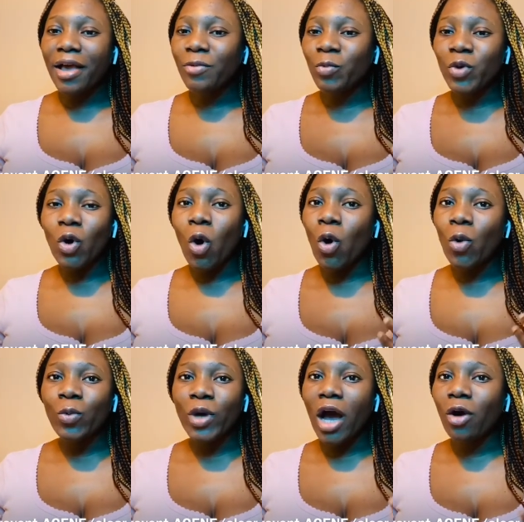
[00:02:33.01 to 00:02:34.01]
We
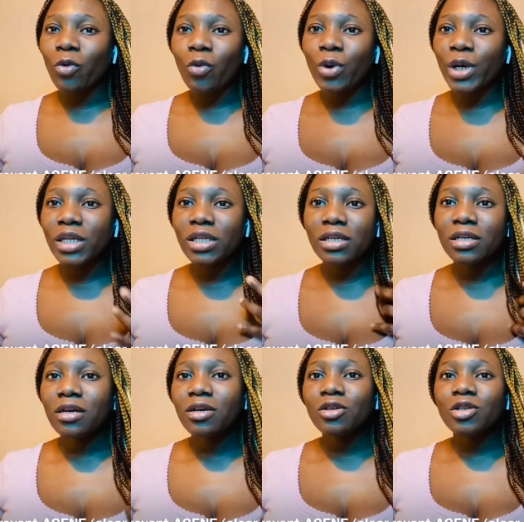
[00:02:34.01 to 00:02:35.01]
are growing.
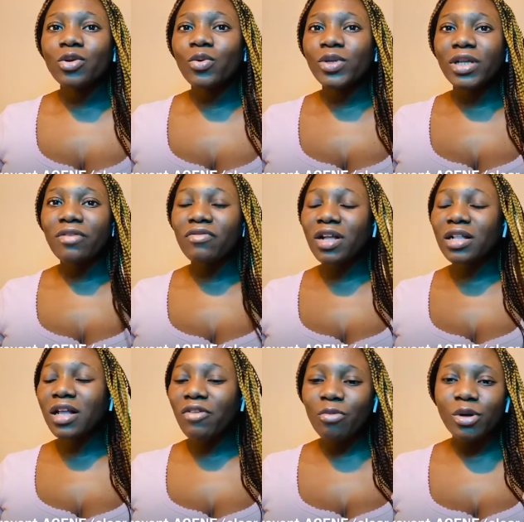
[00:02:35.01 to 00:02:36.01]
So
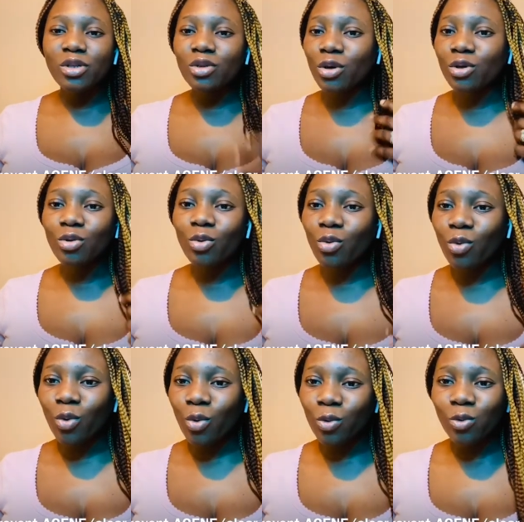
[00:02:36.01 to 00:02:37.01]
definitely everybody is going to grow
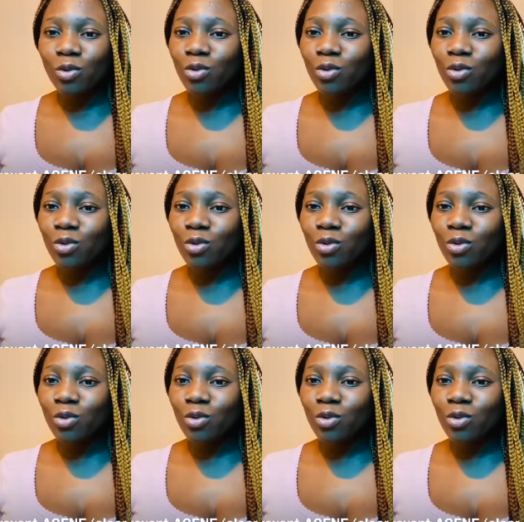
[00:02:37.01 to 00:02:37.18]
old